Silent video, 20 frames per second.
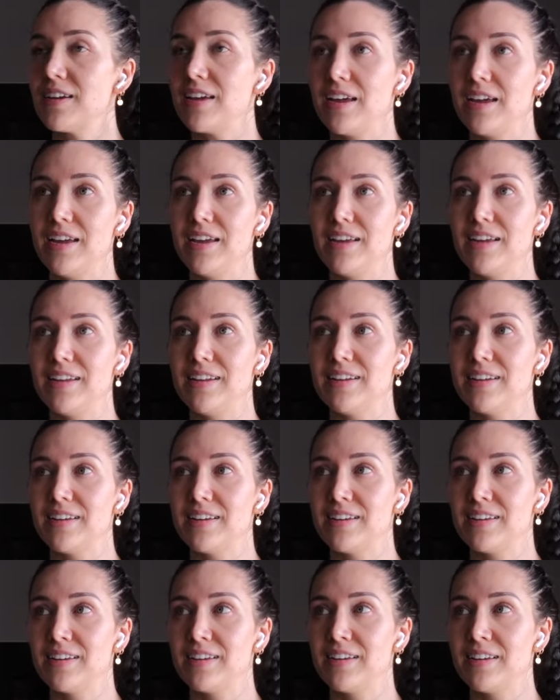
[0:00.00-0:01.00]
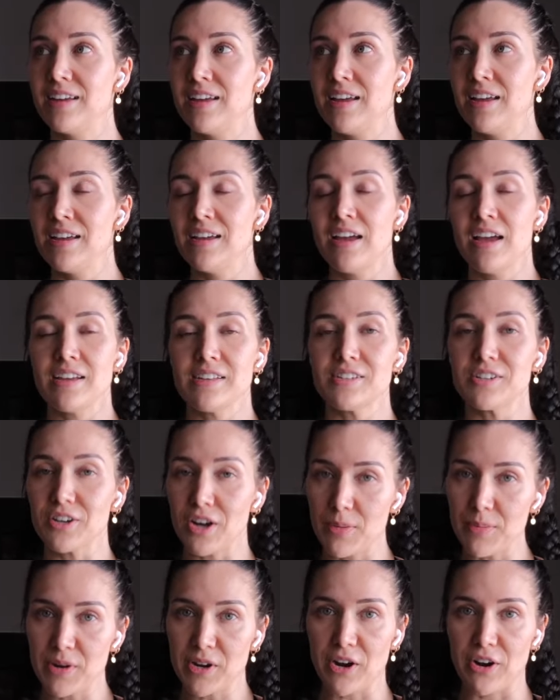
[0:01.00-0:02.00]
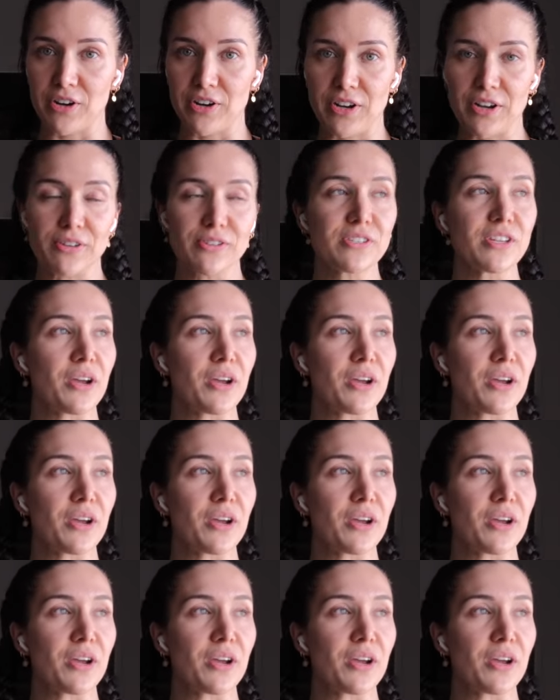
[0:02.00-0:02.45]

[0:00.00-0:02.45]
and still got my cardio.